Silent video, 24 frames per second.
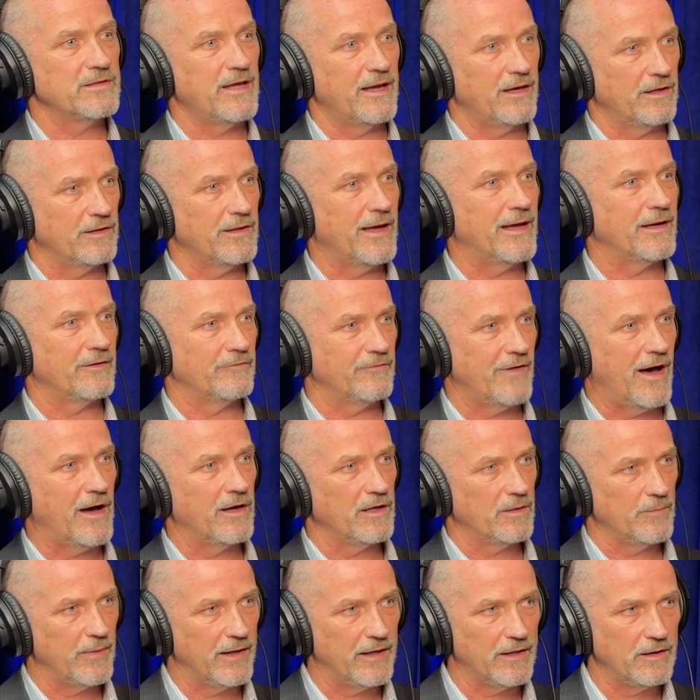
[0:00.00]
take a lot of
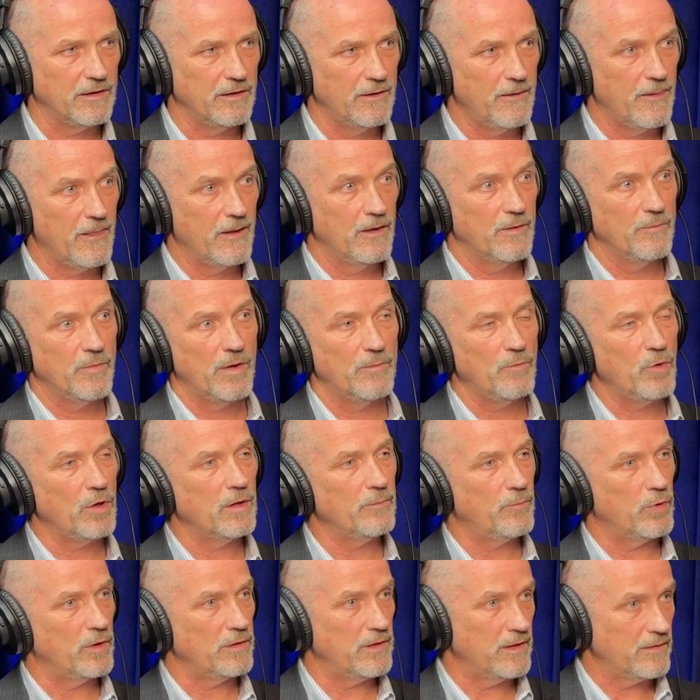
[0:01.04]
volume in. But
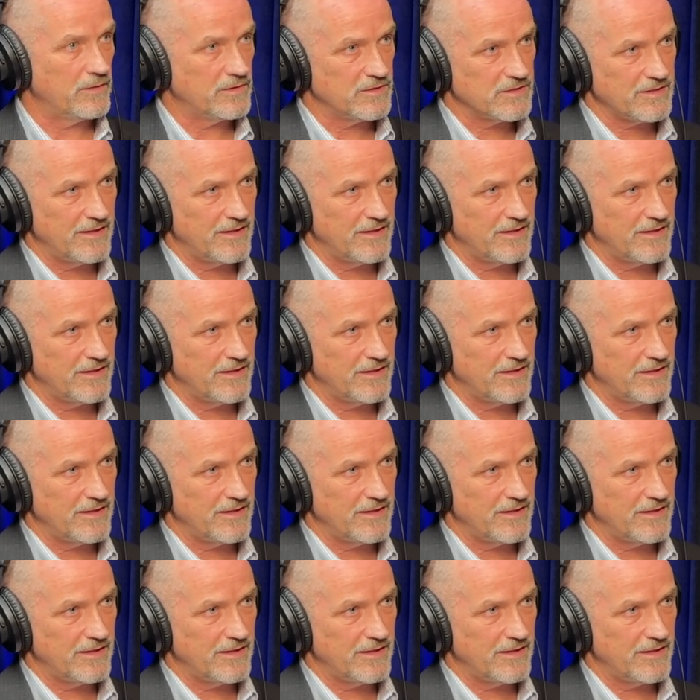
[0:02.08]
more importantly,